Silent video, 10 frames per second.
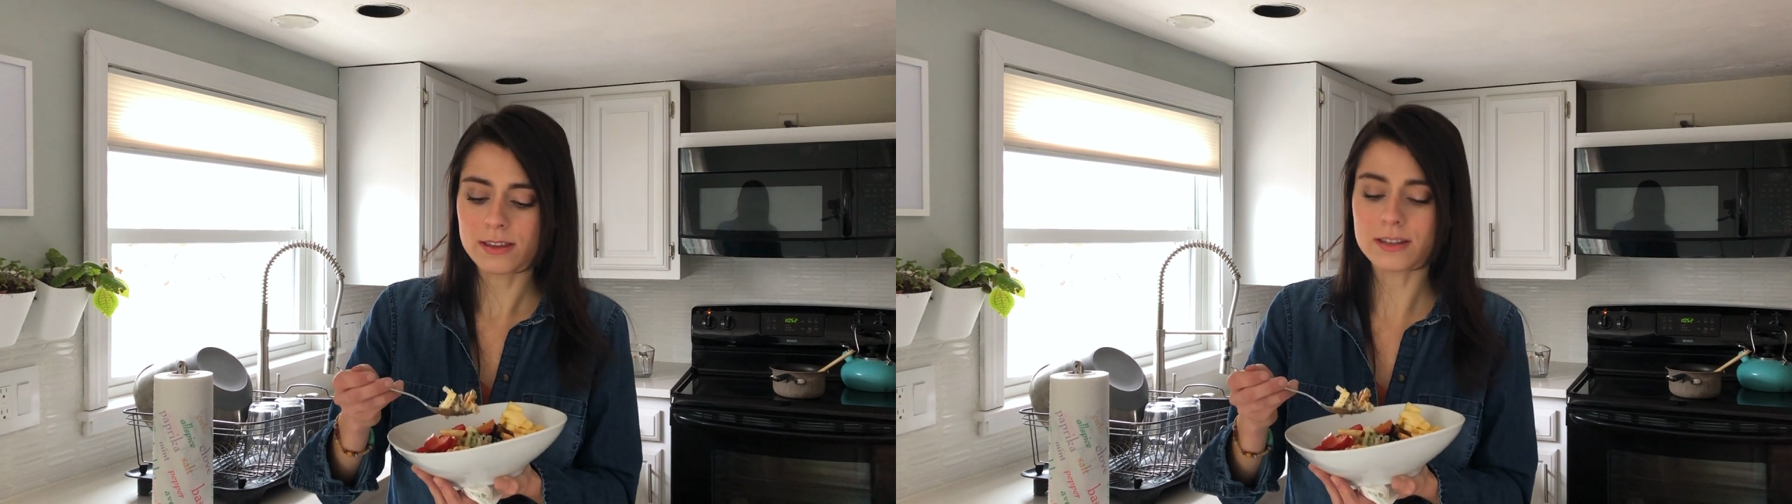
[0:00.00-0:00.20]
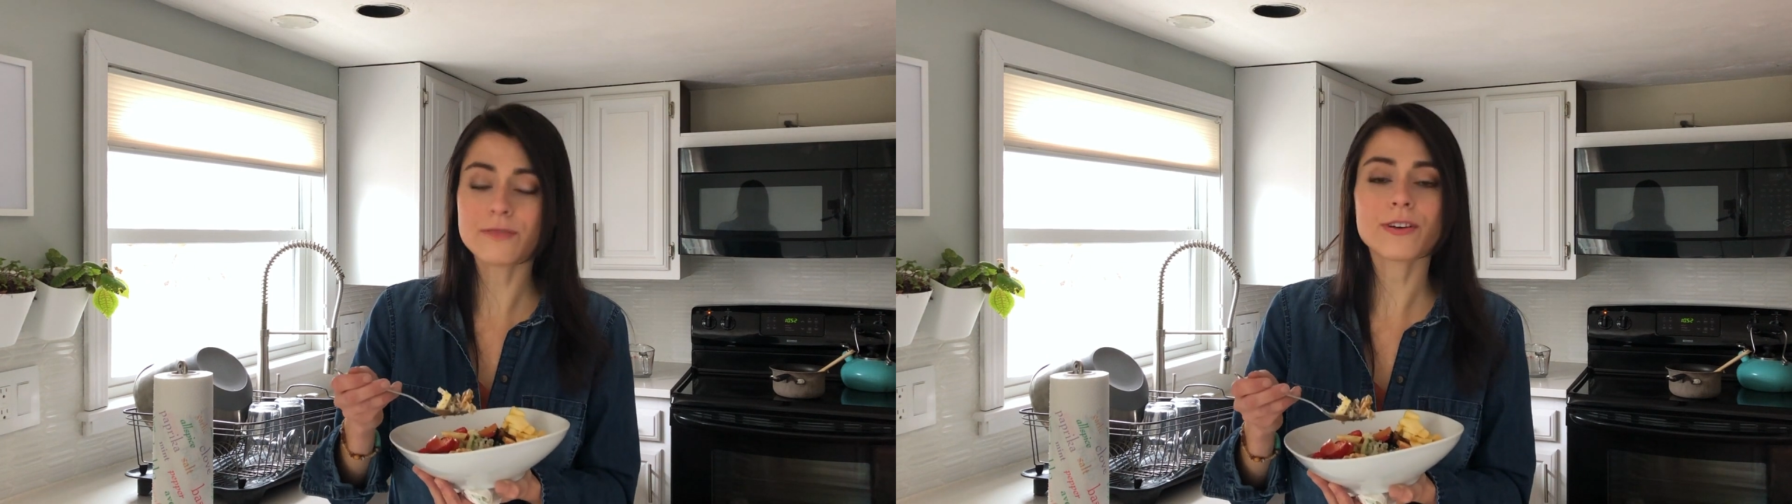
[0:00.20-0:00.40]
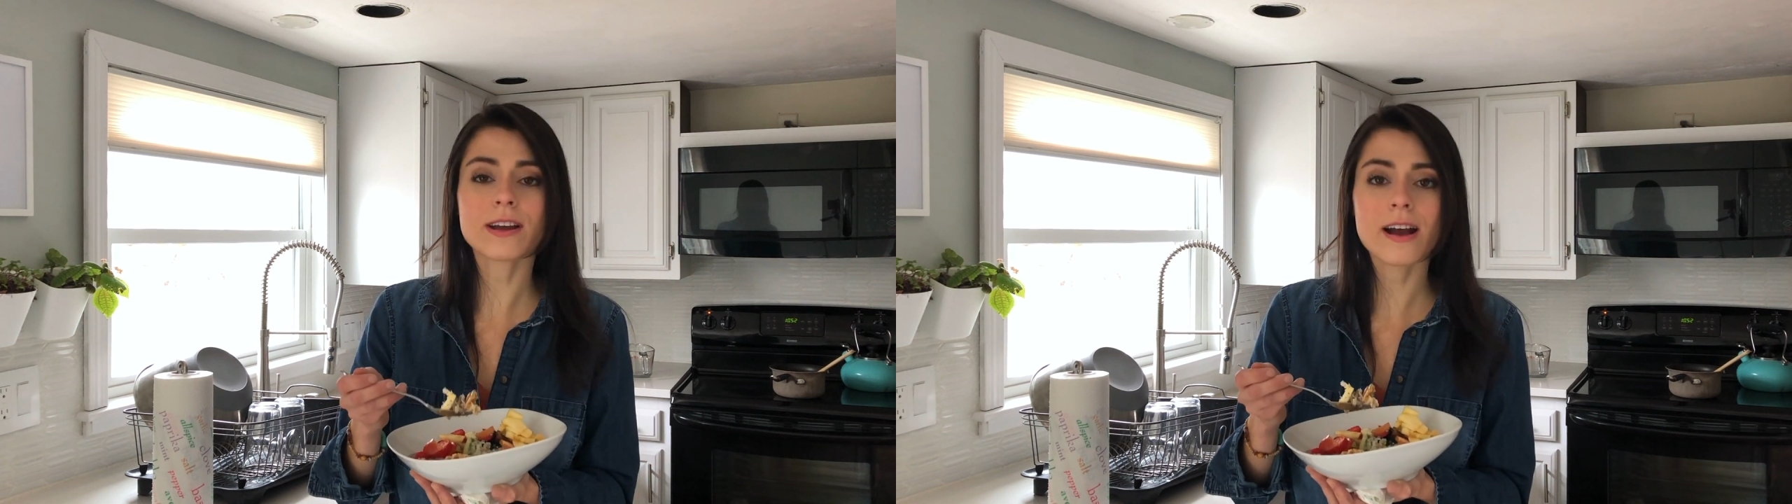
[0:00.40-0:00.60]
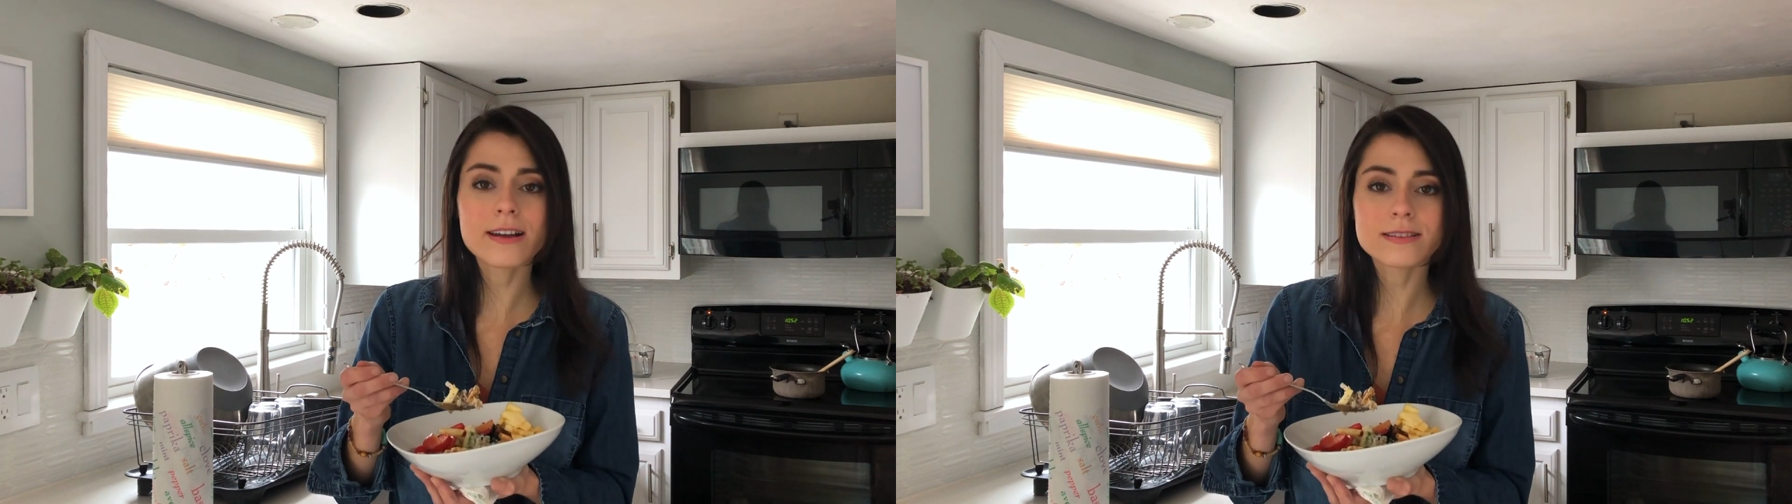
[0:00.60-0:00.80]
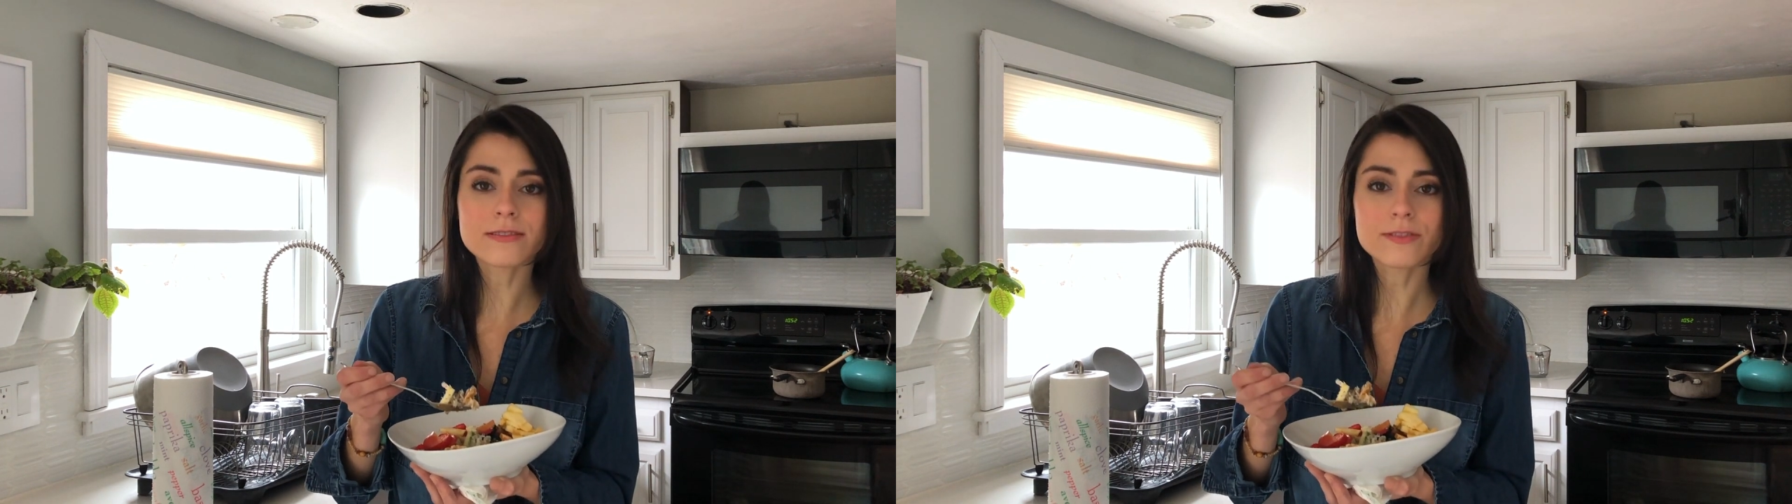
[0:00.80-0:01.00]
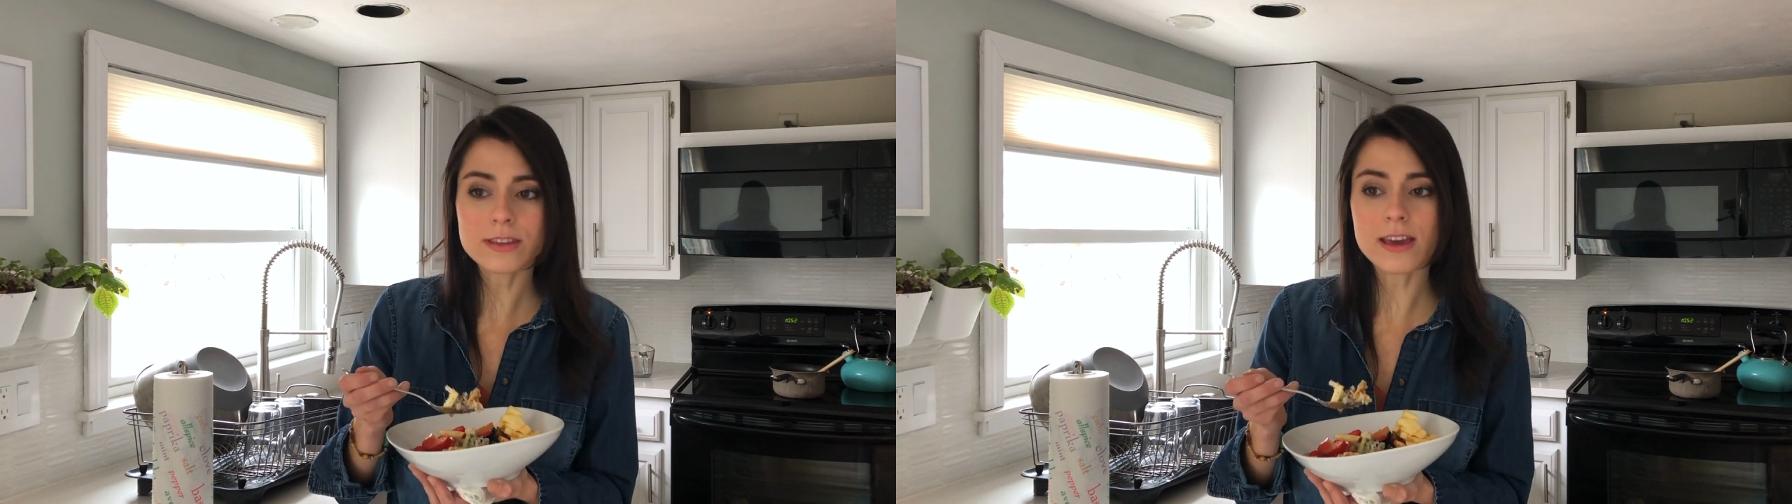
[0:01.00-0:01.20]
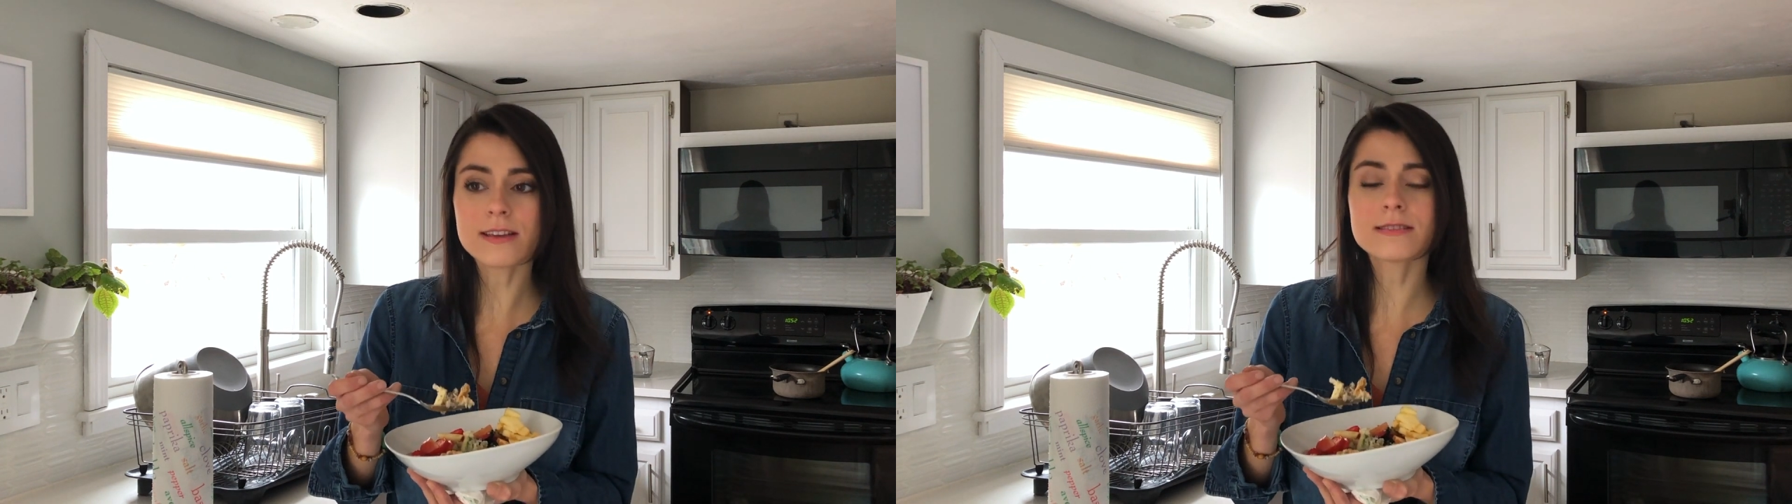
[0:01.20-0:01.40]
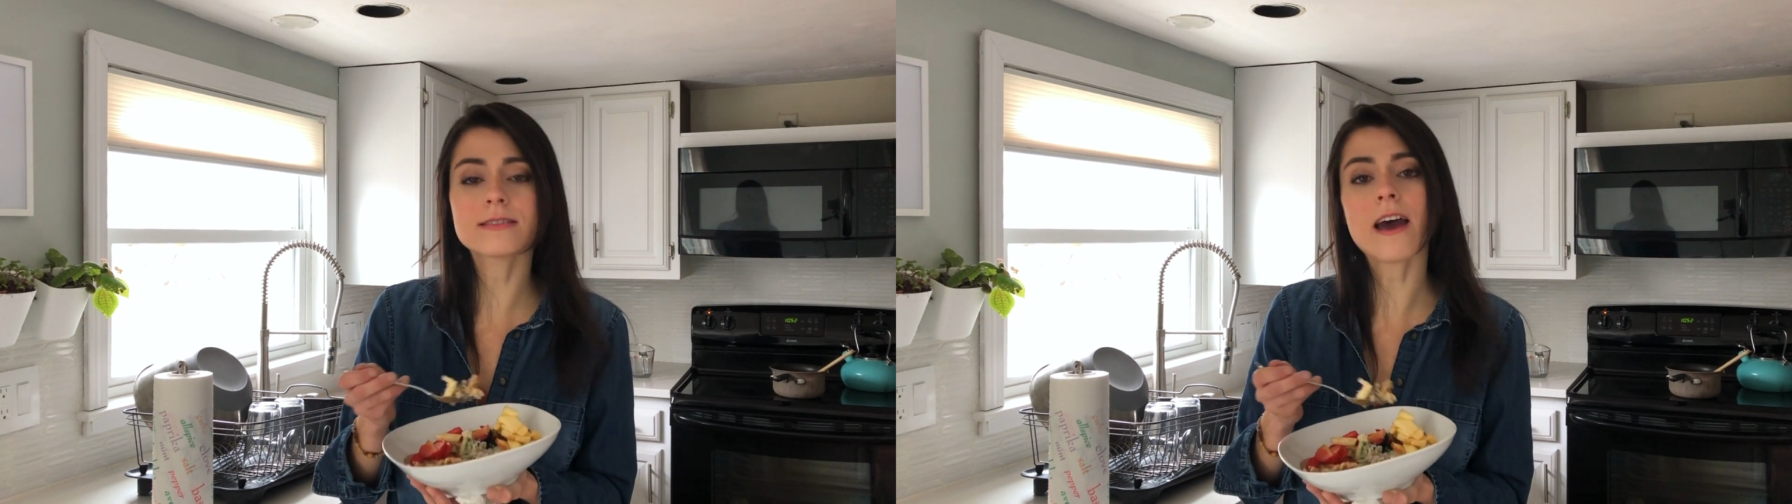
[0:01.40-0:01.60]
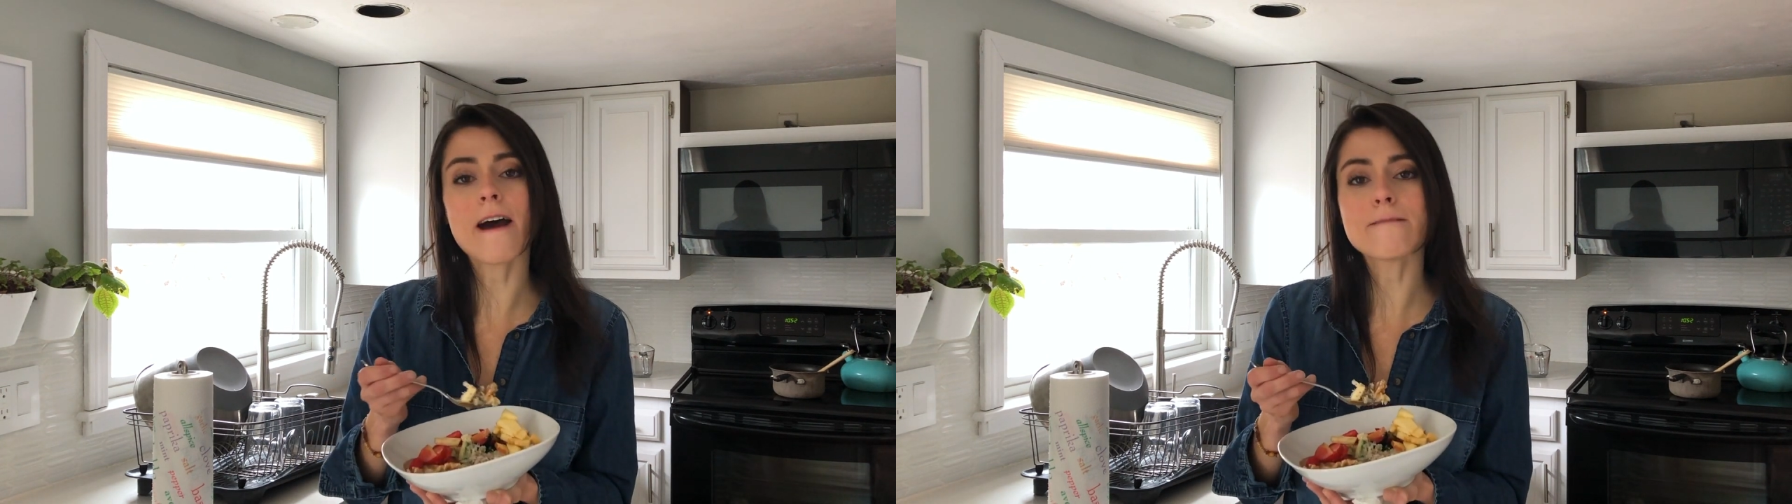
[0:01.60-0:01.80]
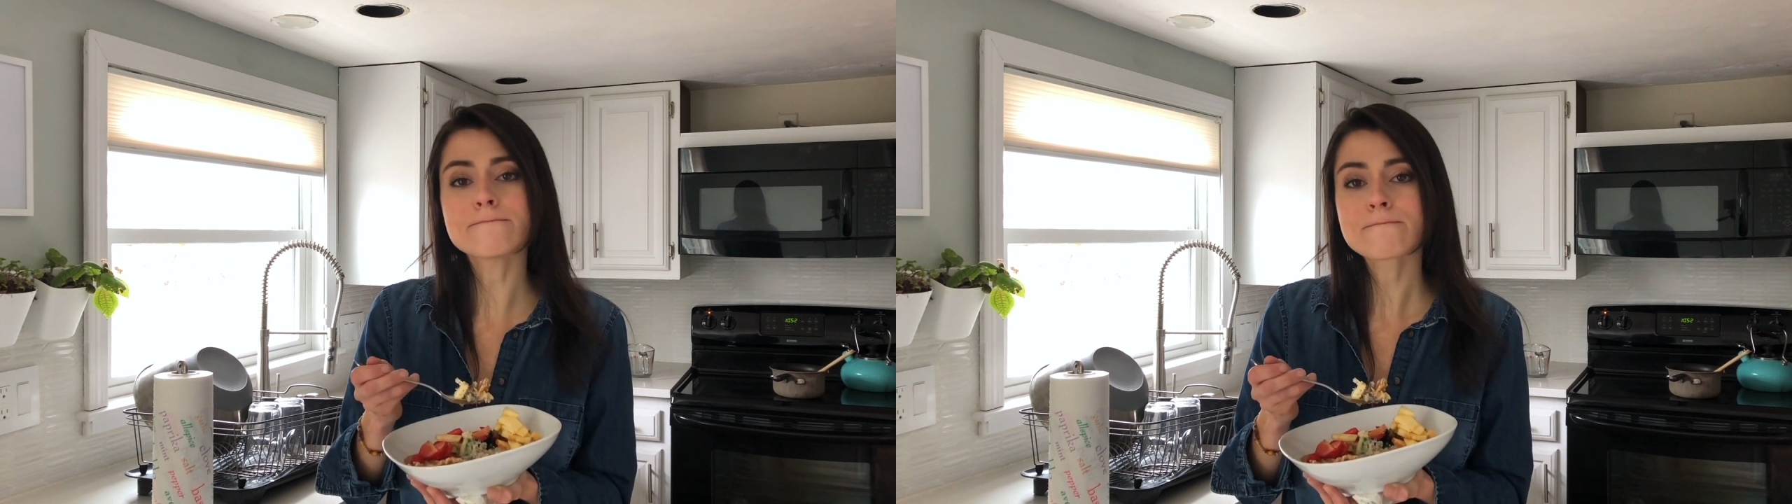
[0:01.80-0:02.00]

the different kinds of things that